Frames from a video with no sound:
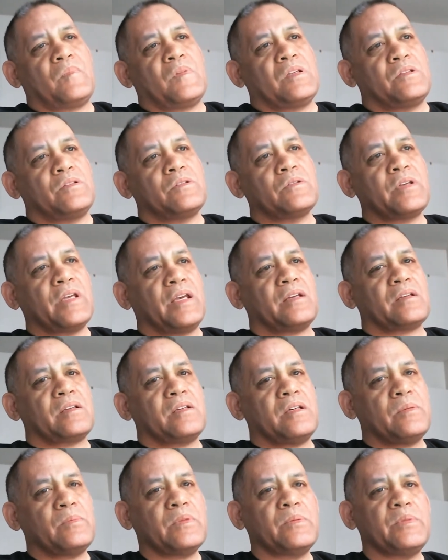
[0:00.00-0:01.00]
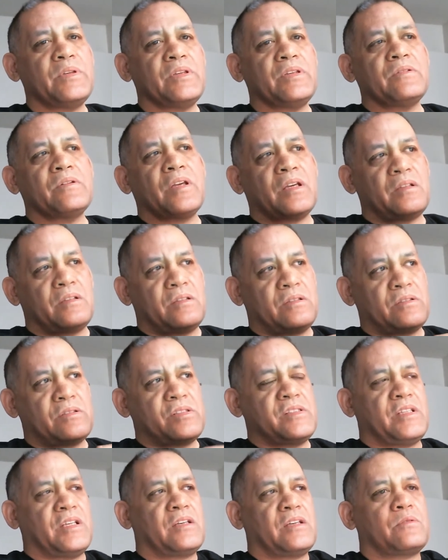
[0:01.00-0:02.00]
You can't come to me, you can't
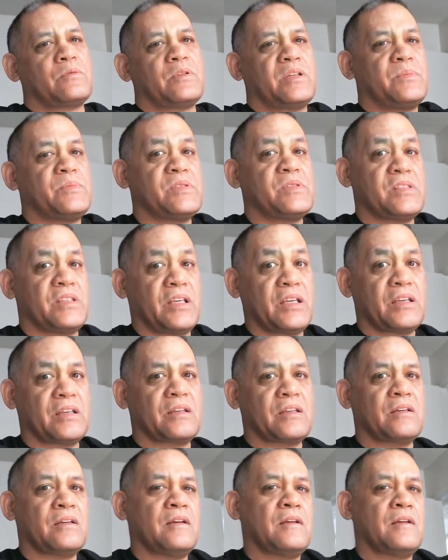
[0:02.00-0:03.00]
understand what I'm saying